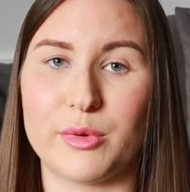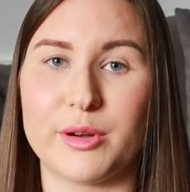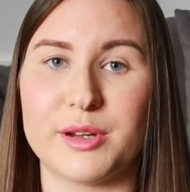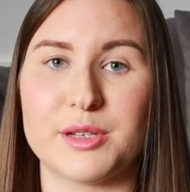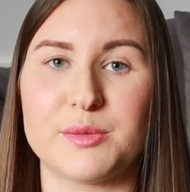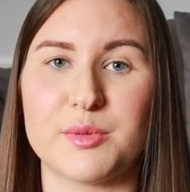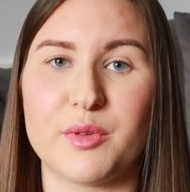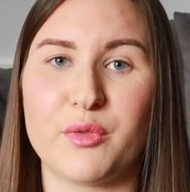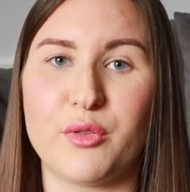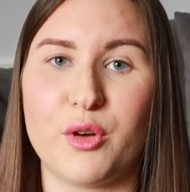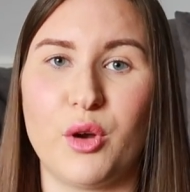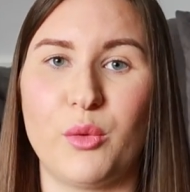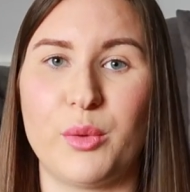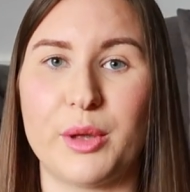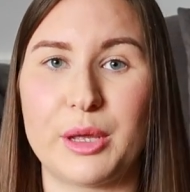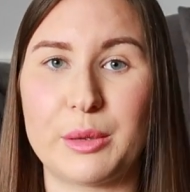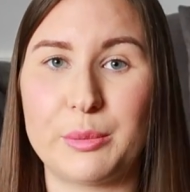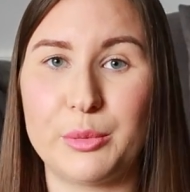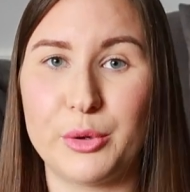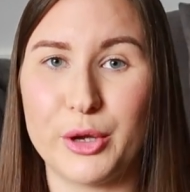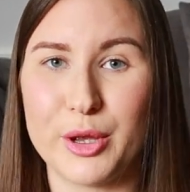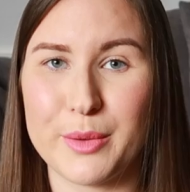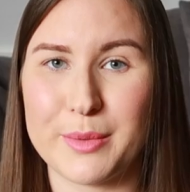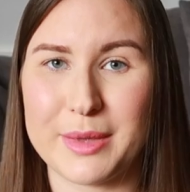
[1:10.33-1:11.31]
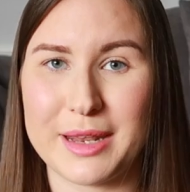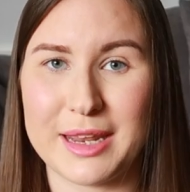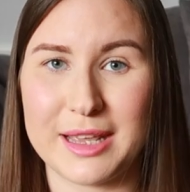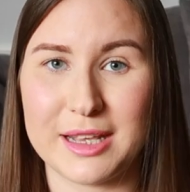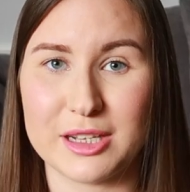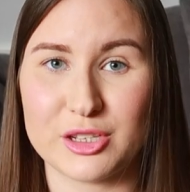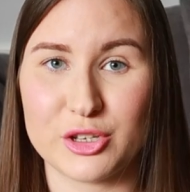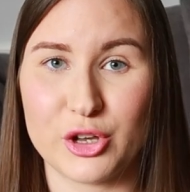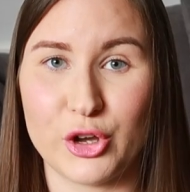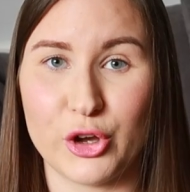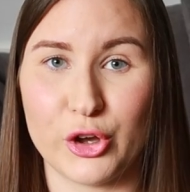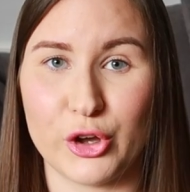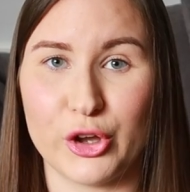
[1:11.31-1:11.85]
whereas before we could put him in
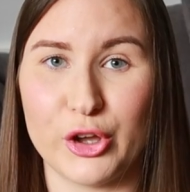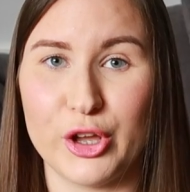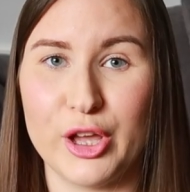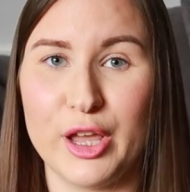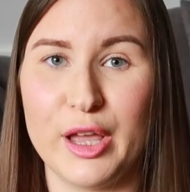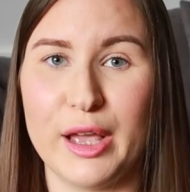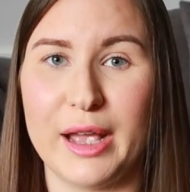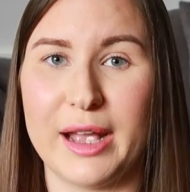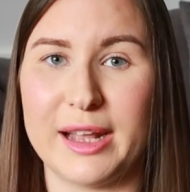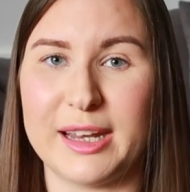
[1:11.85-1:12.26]
his cot